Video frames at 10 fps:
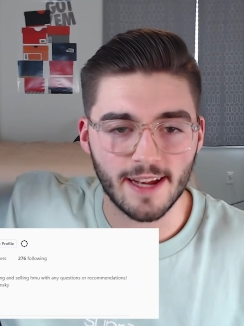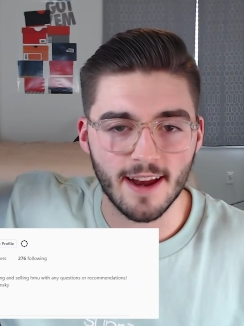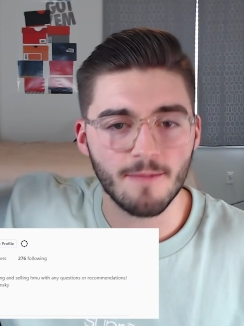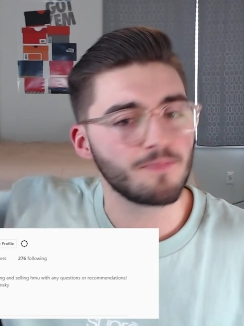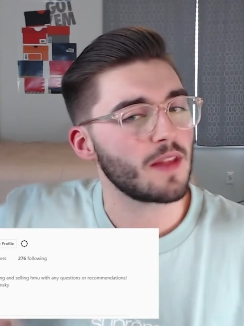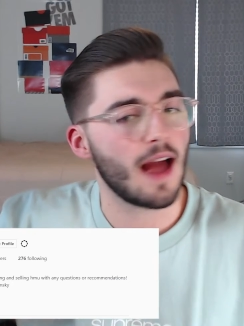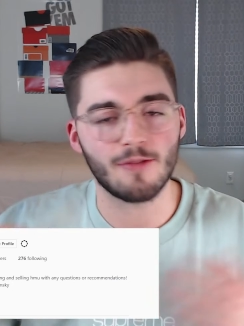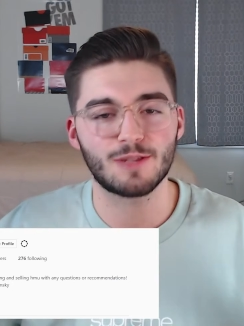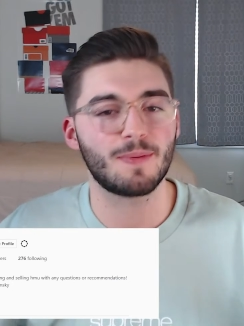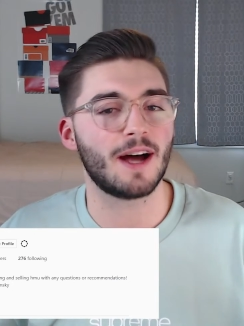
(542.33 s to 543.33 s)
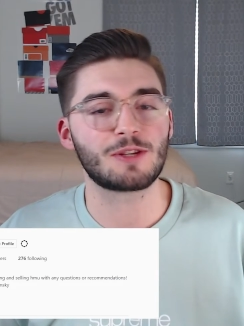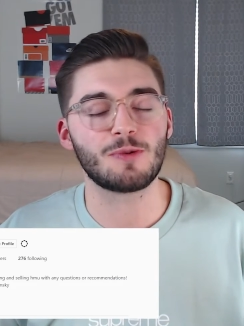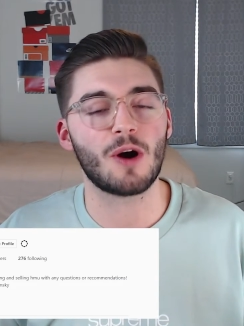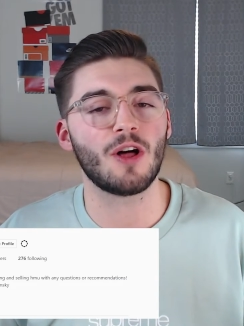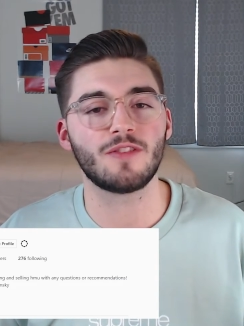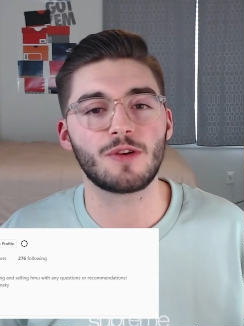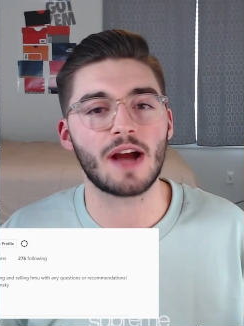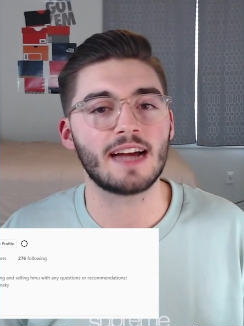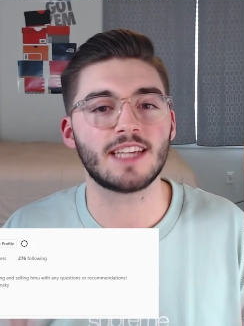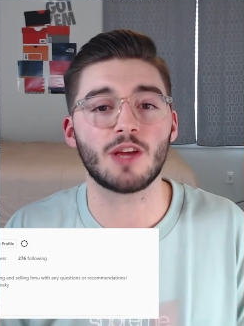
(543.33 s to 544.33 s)
there. I respond to all of you
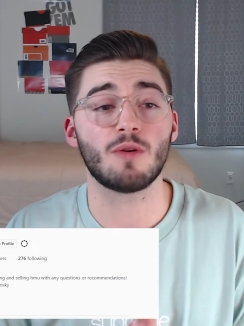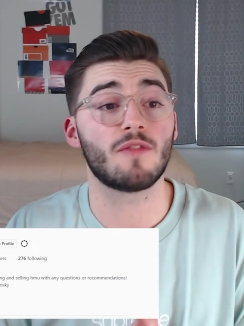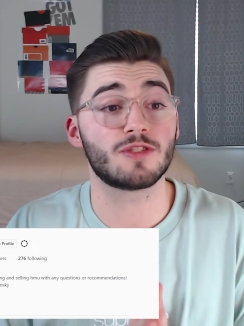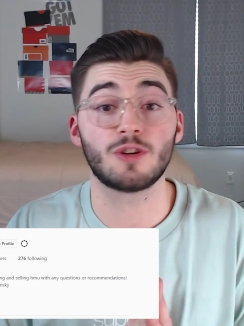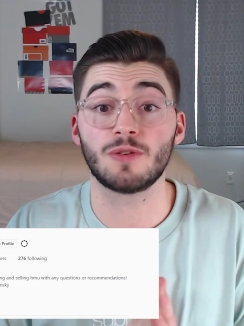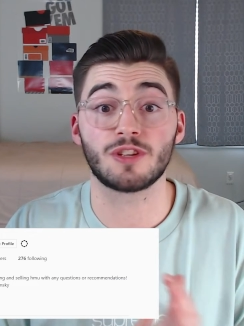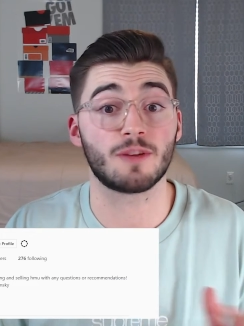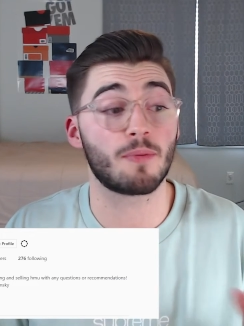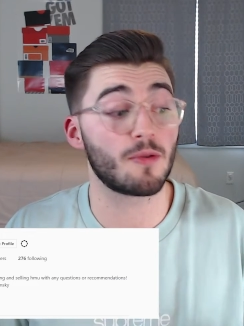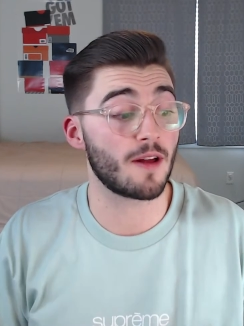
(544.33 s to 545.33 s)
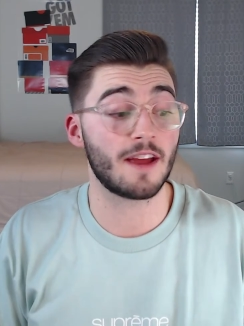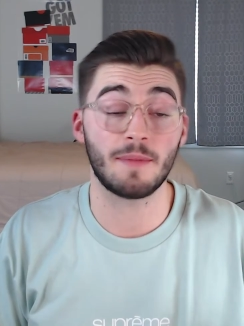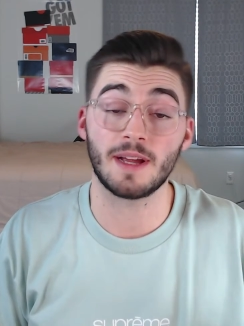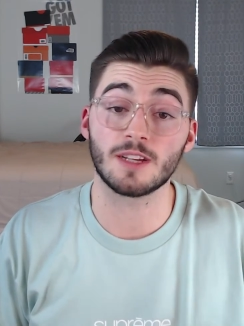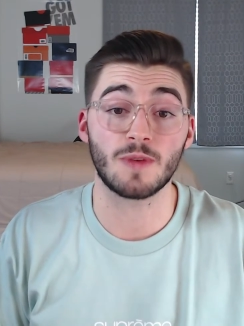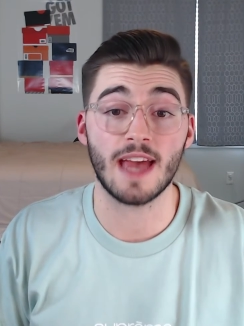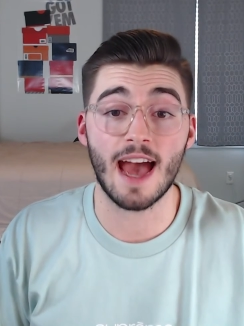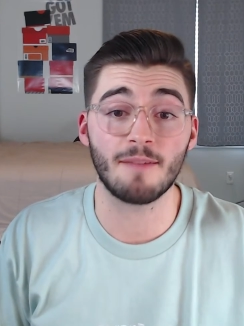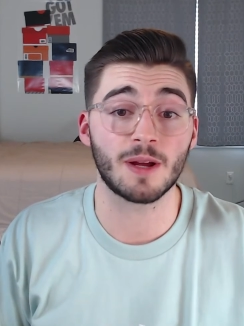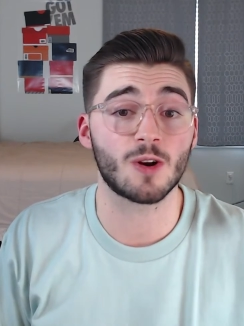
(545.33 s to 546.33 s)
guys. Thank you all for showing the support on there, because we
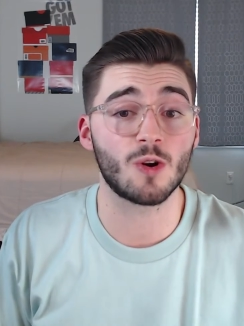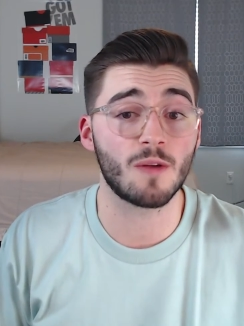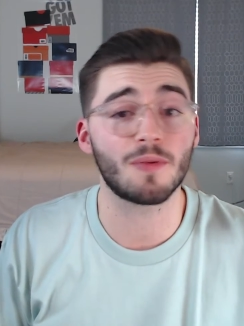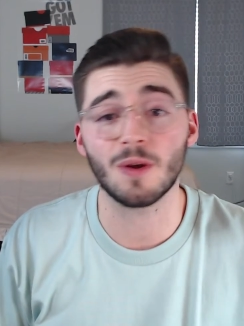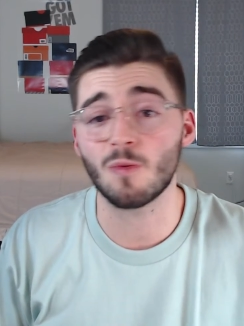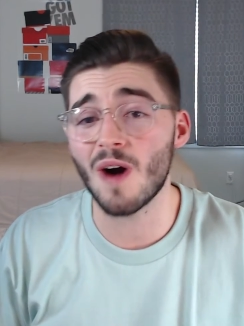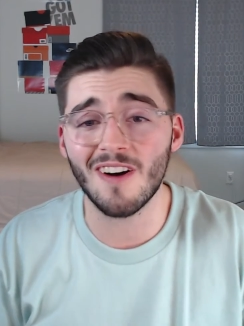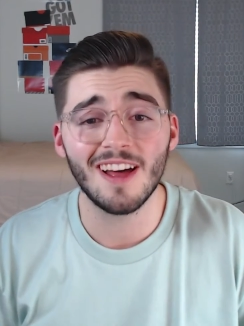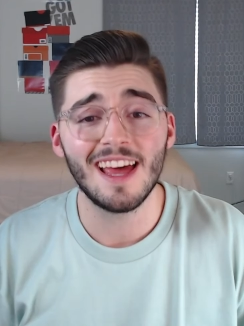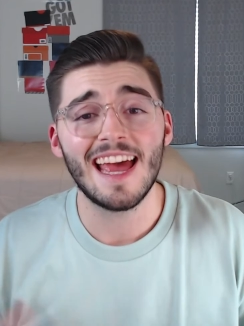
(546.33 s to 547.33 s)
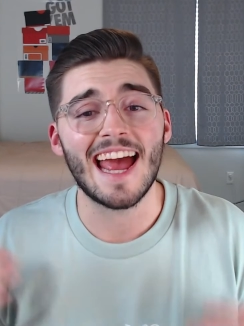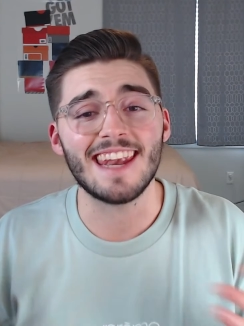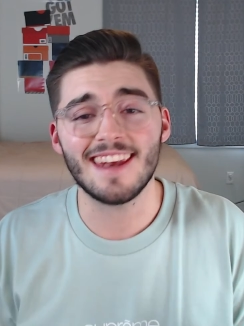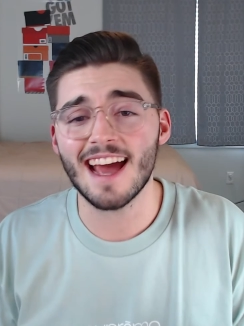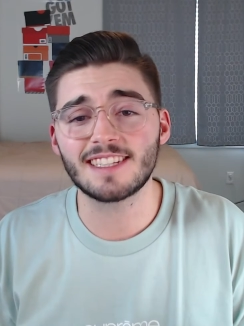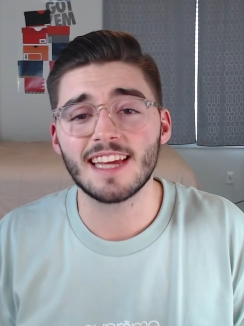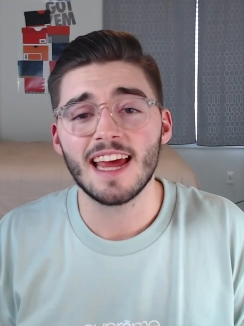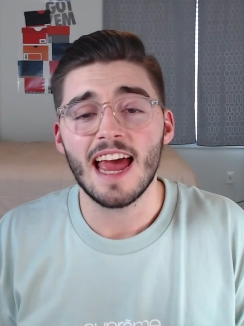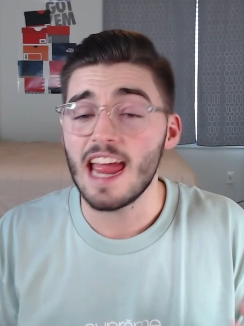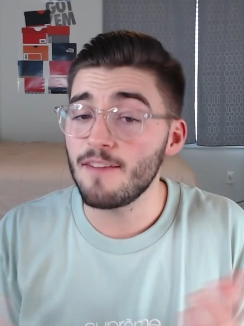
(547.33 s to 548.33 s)
have been growing pretty well. And next,
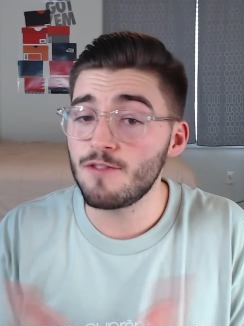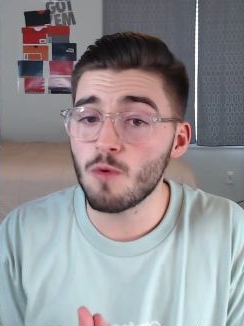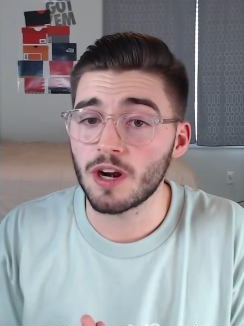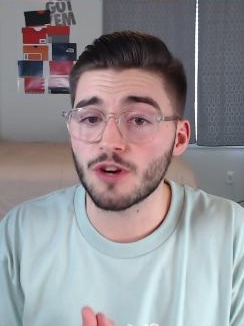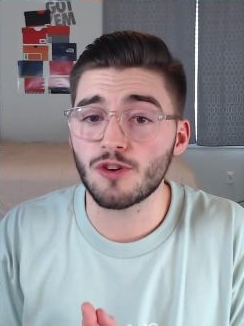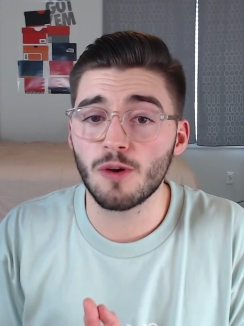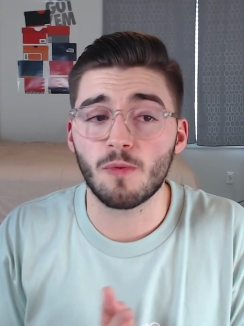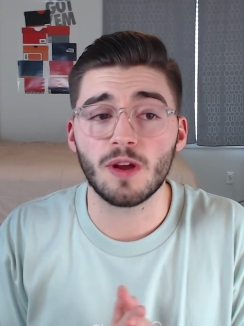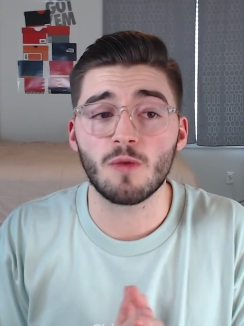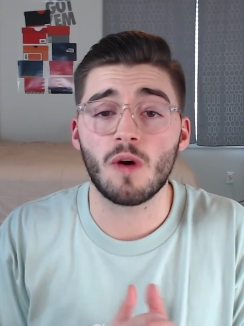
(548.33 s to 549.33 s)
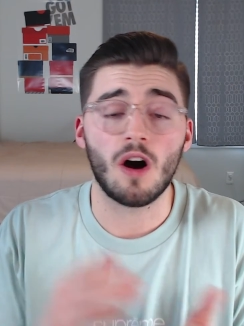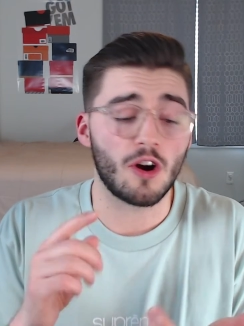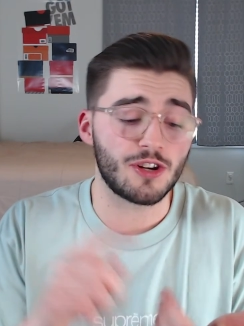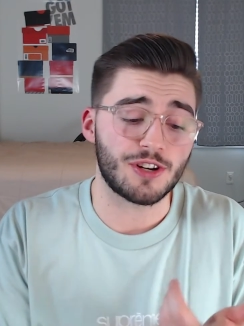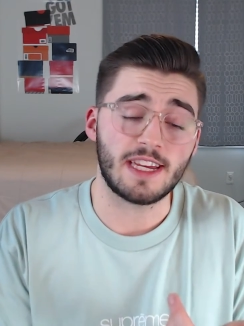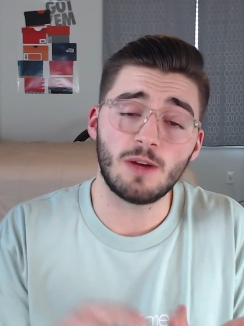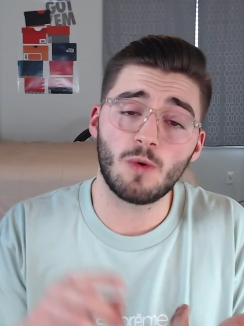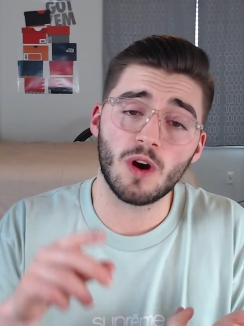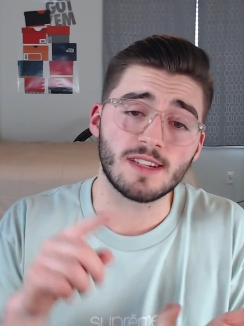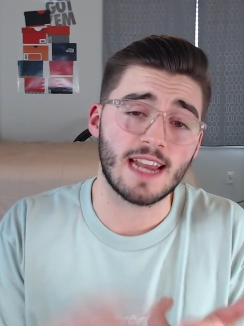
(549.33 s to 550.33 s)
if you want a group where you want all your
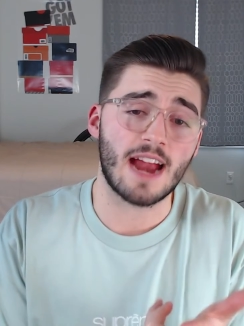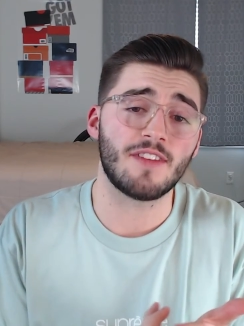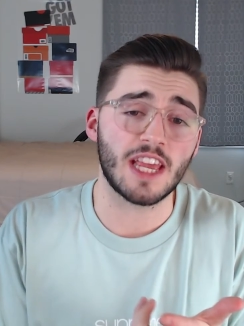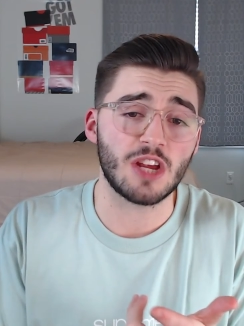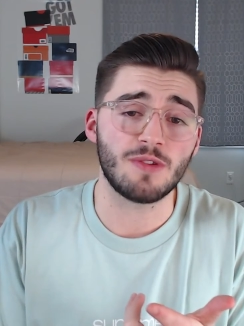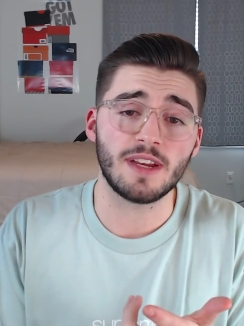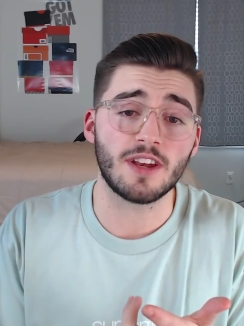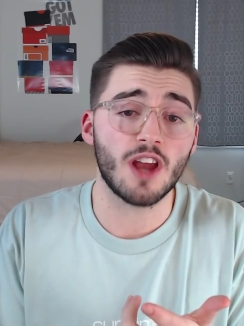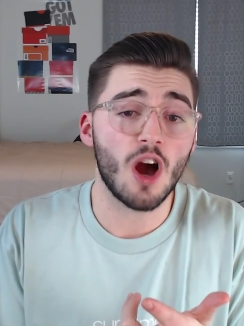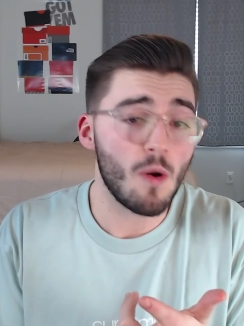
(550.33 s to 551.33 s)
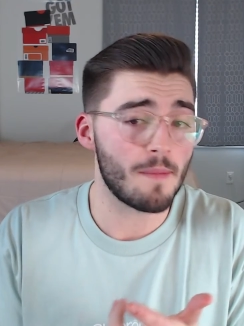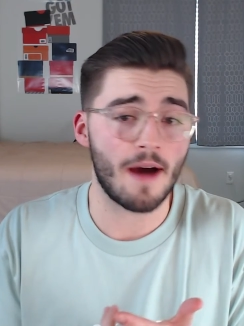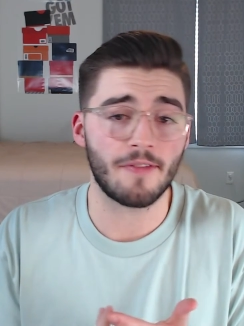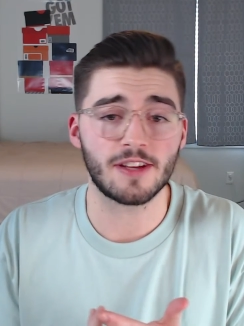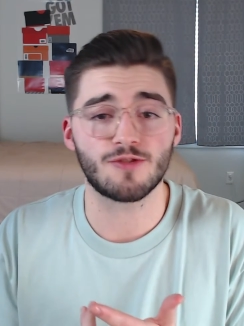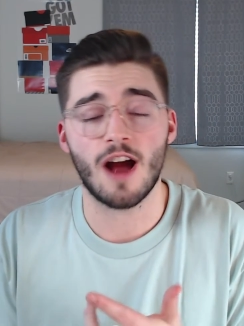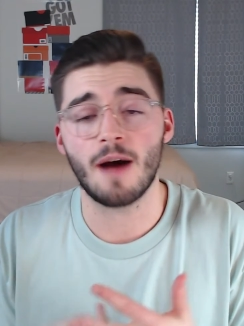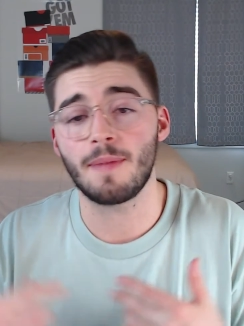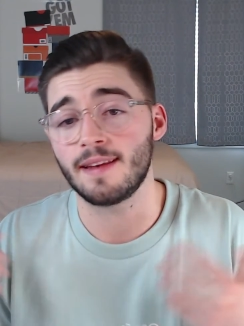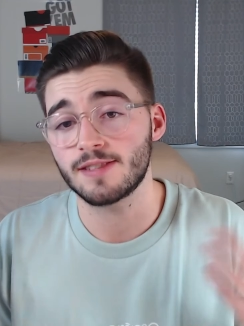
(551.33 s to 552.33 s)
keywords and everything you need to know about this
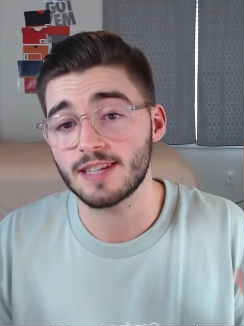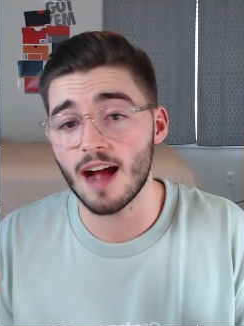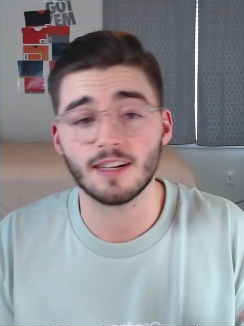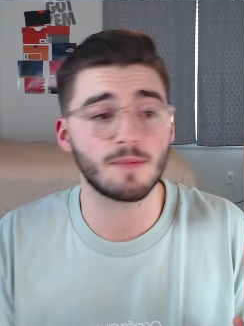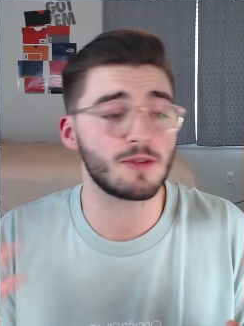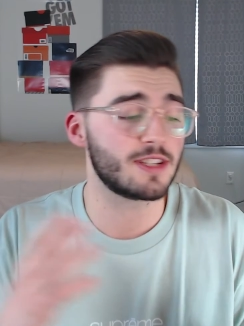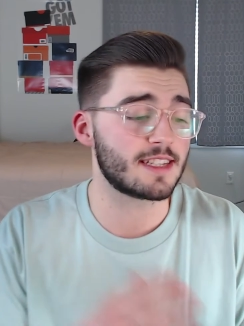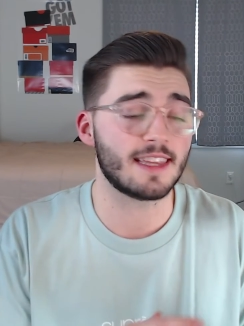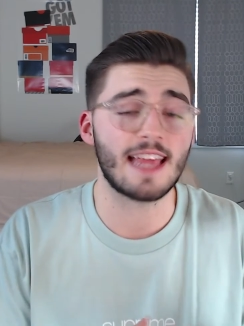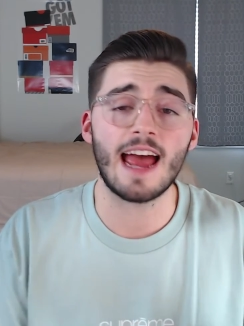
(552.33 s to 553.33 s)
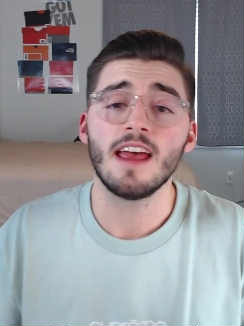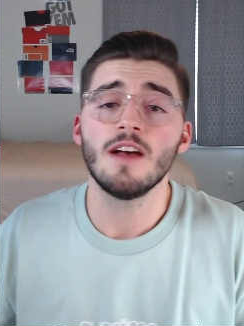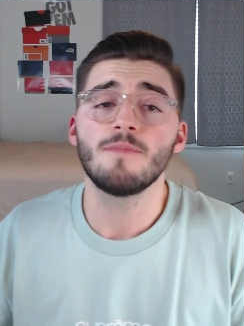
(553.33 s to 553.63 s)
drop and stock numbers, this and that,